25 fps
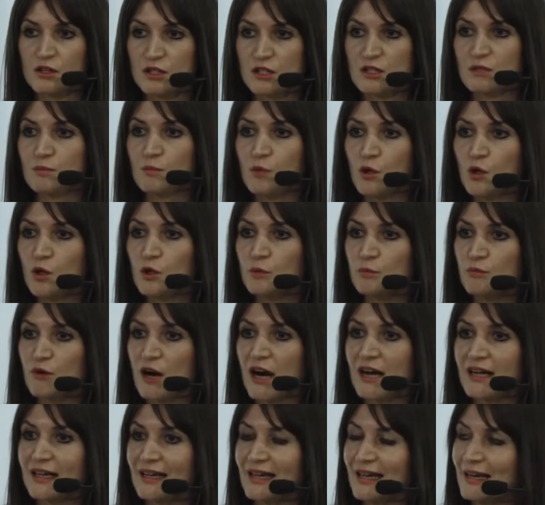small
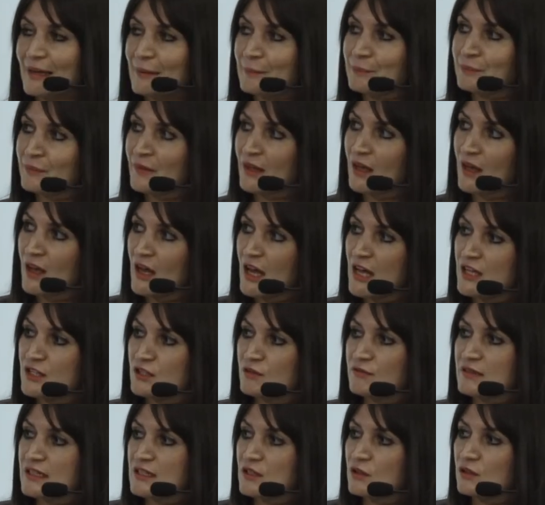bracket as
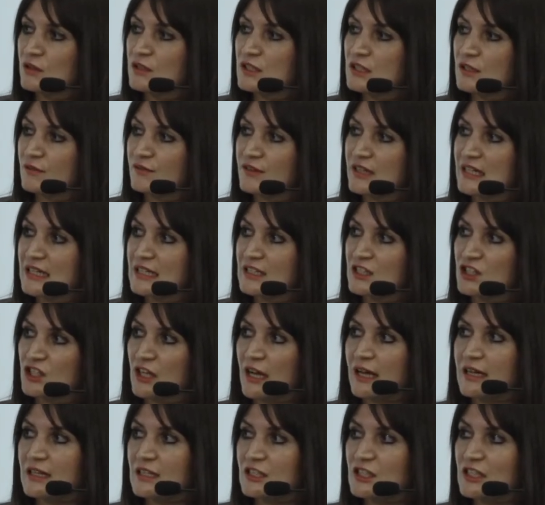a result of these
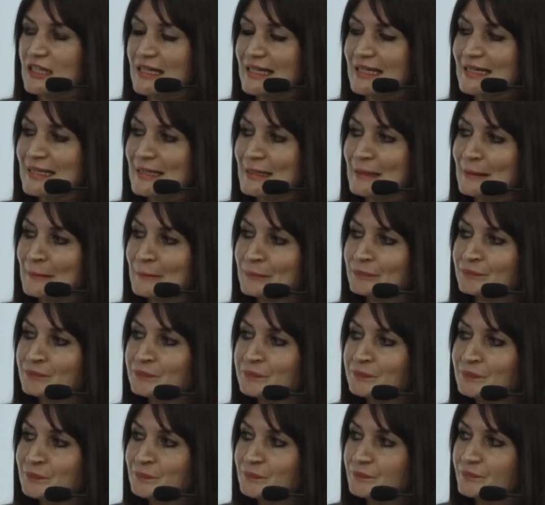changes.
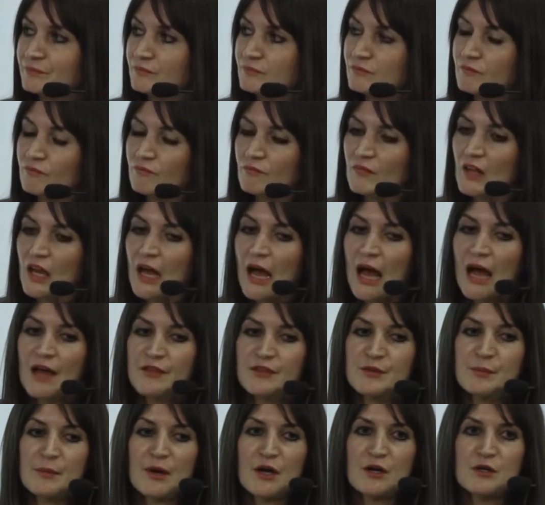At
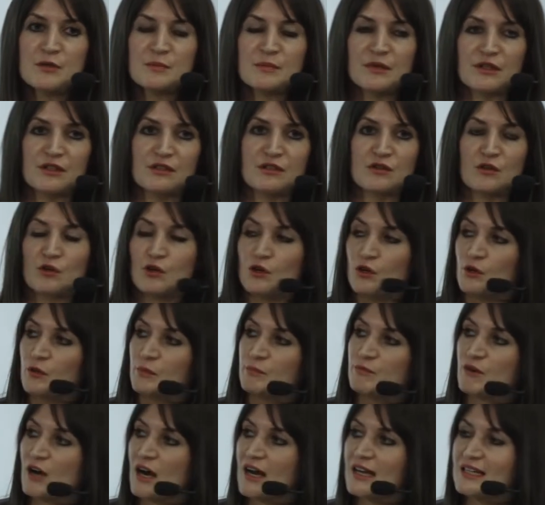the moment, or
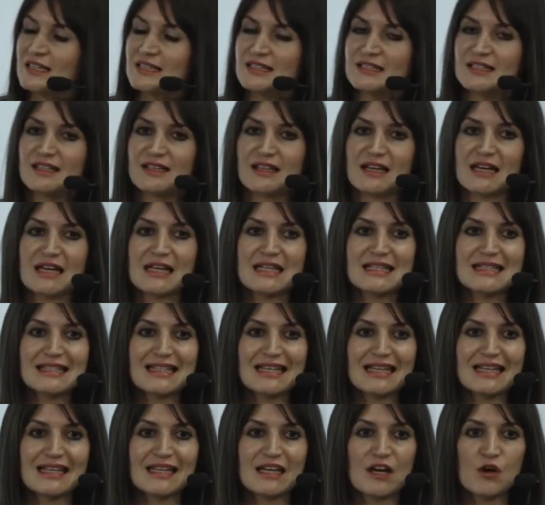prior to this,
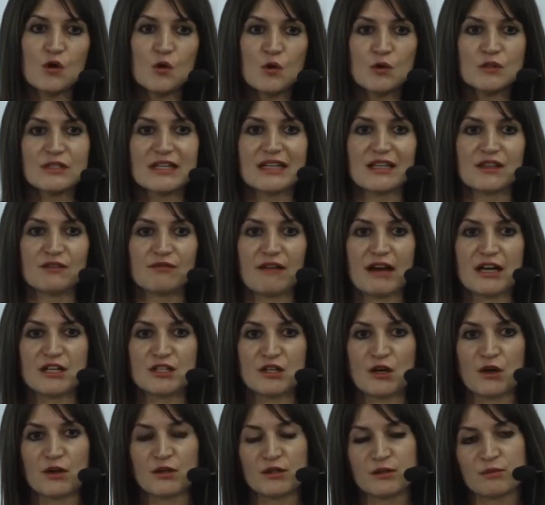the audit
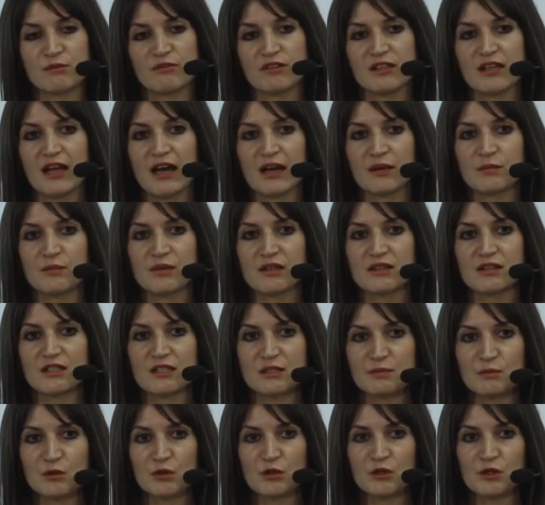thresholds were aligned with the
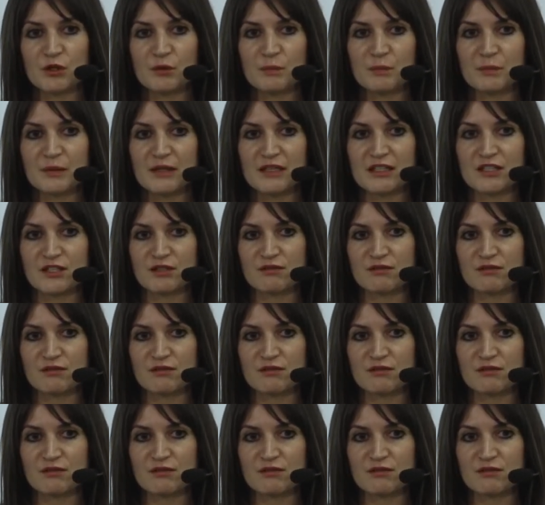small companies